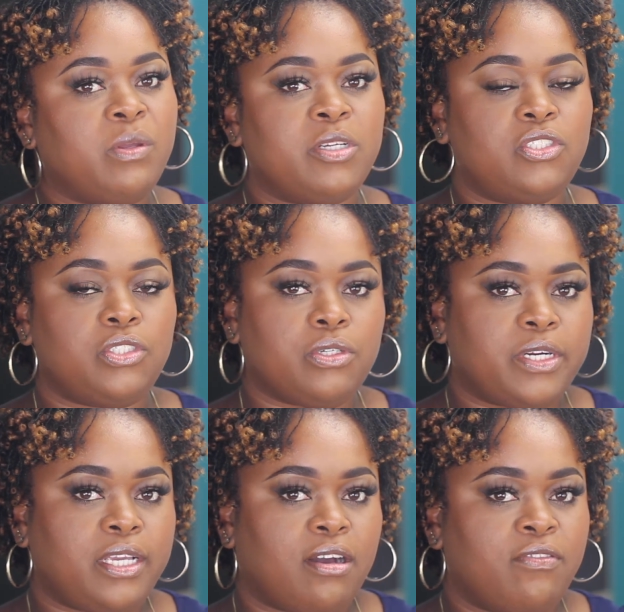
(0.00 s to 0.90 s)
the
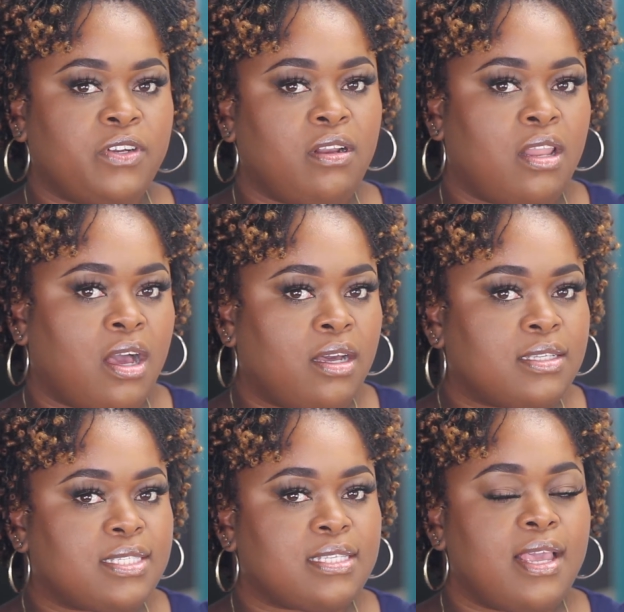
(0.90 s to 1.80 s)
maturing of your
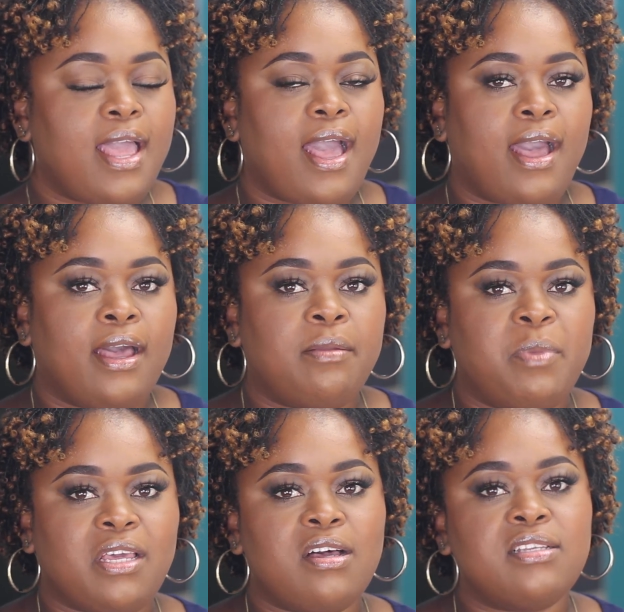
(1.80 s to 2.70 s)
locks, and
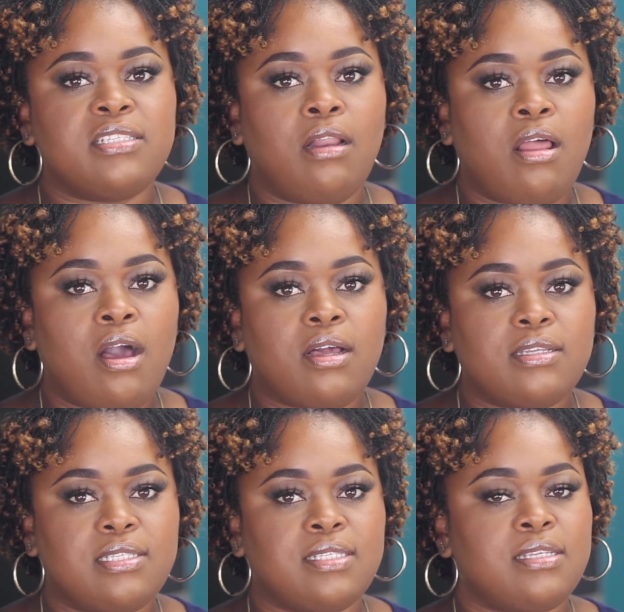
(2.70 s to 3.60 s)
because
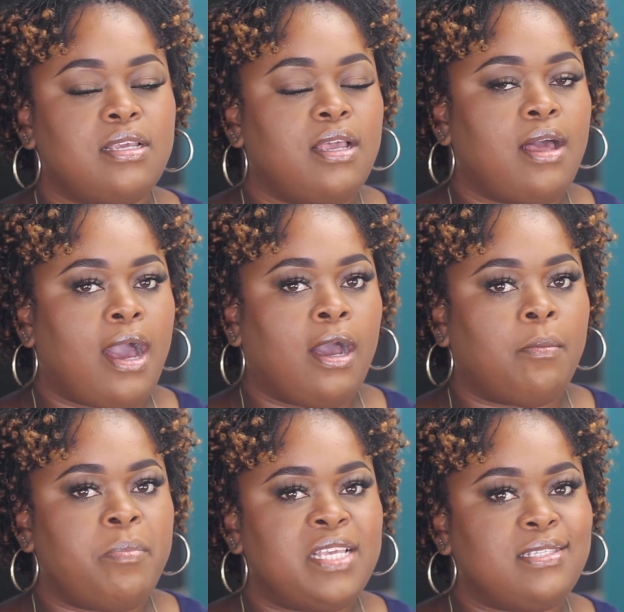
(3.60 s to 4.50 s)
locks
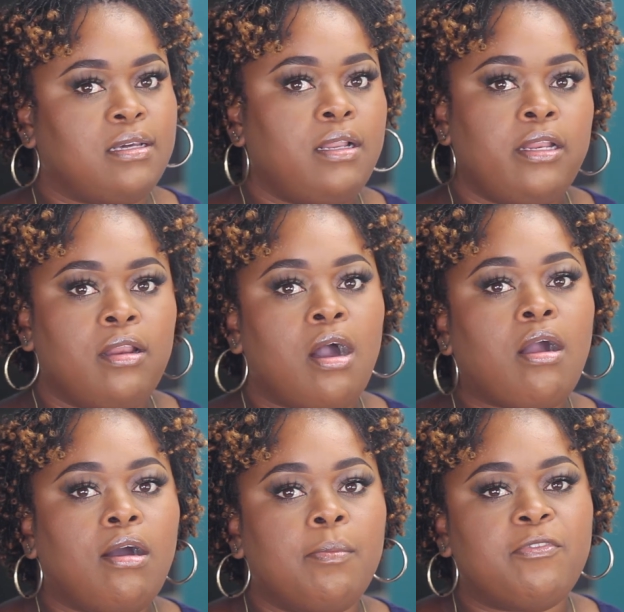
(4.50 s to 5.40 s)
basically
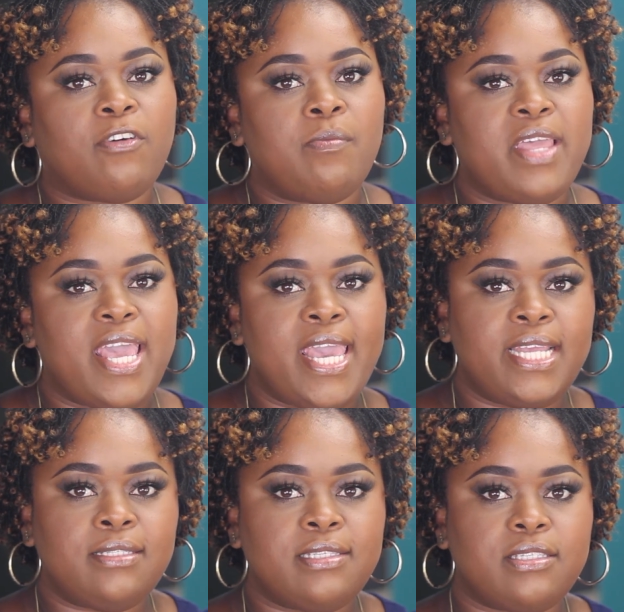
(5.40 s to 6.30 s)
lock up from the
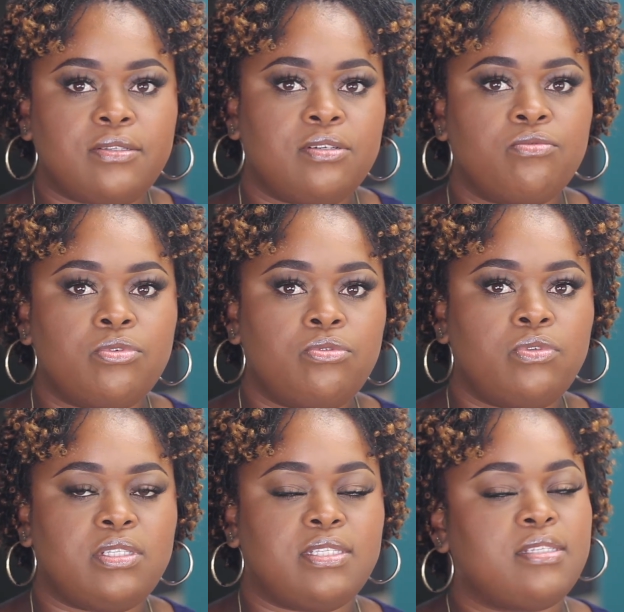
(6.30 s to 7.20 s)
ends to the
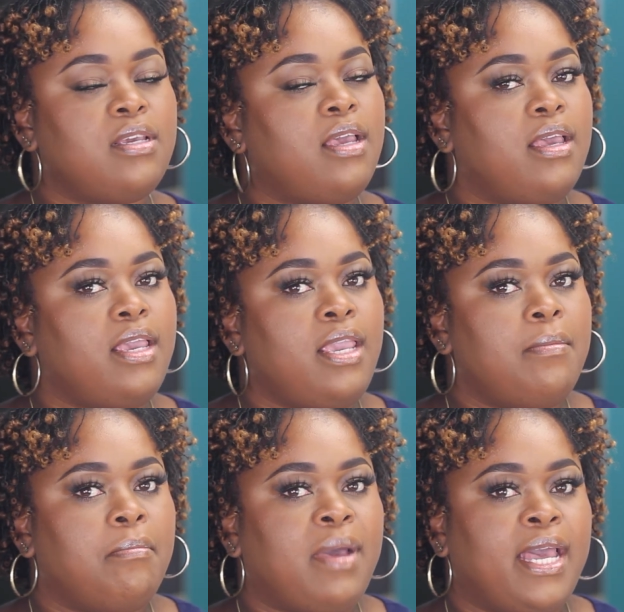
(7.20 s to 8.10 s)
roots,
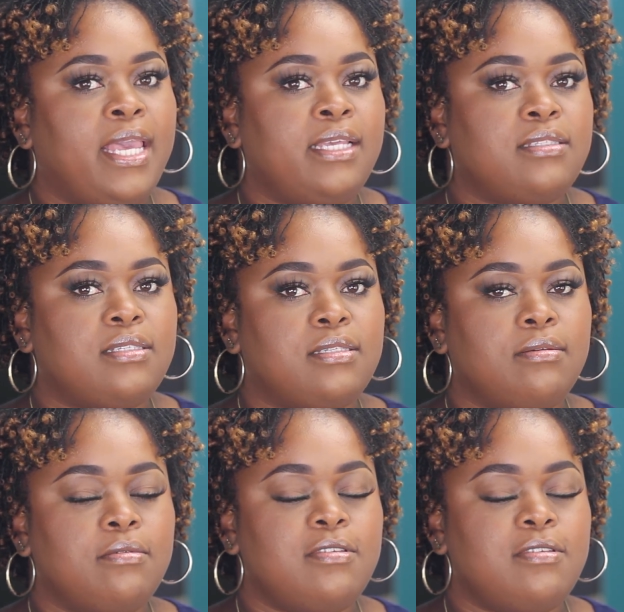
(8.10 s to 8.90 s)
it might